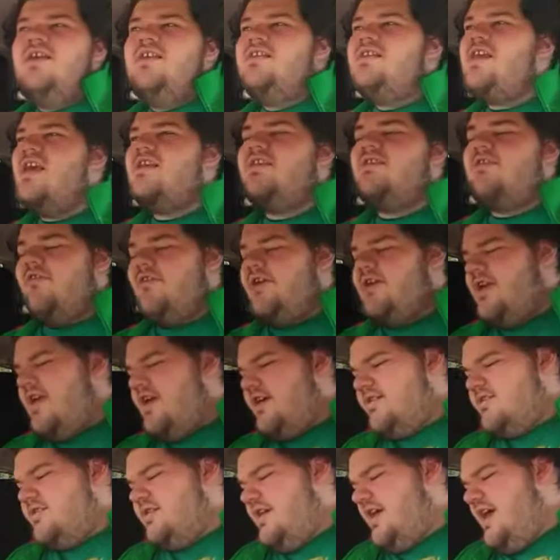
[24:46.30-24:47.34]
since three
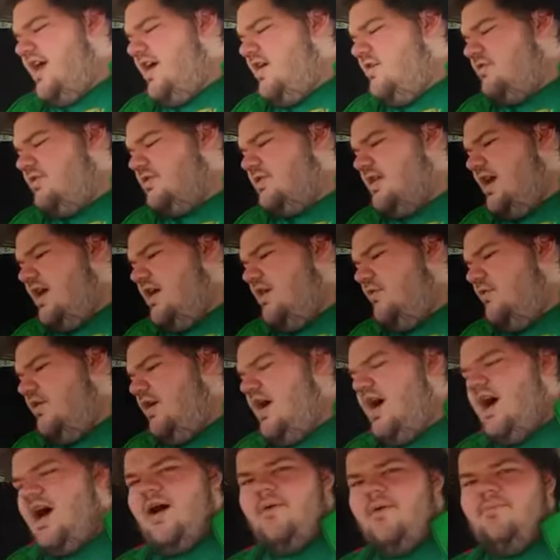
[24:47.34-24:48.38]
years ago, so
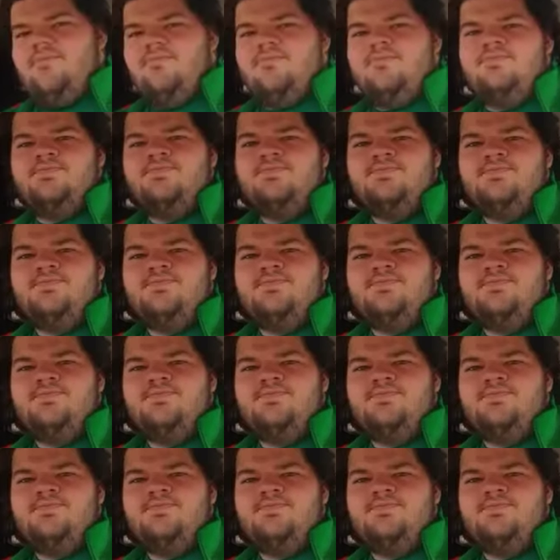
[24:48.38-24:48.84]
um